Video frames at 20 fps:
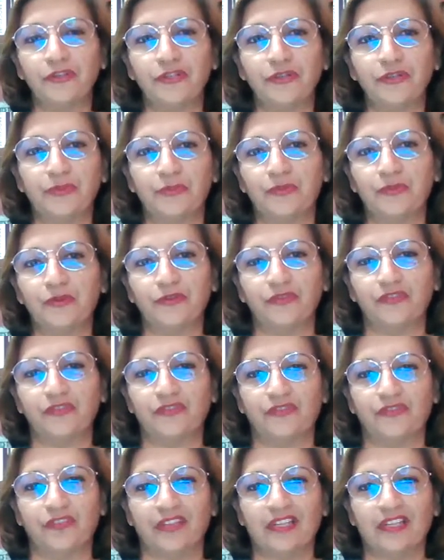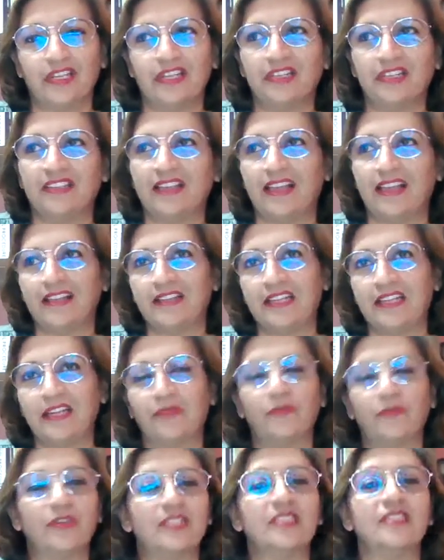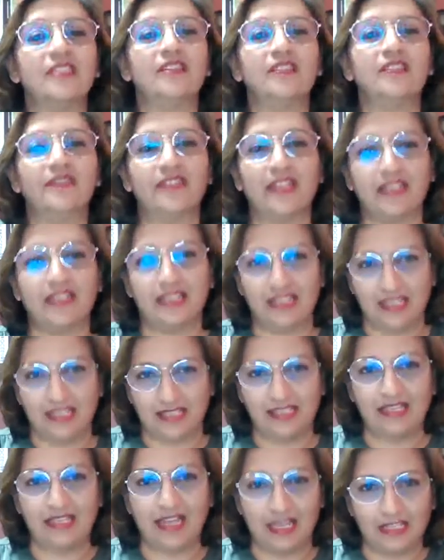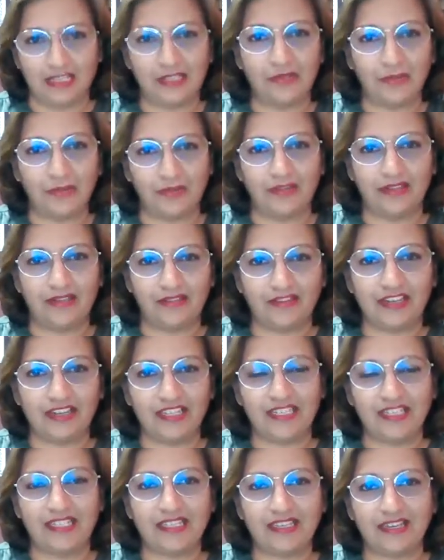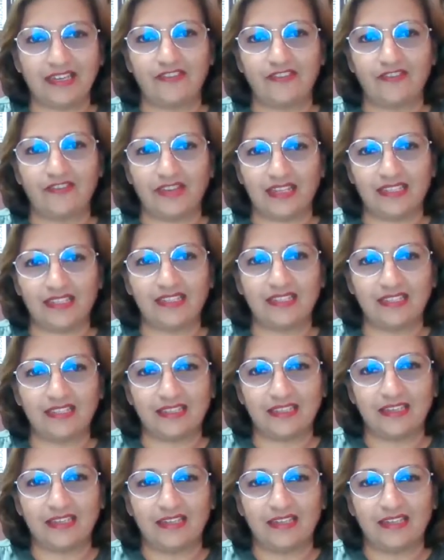do you prove that it was served at his last known registered address?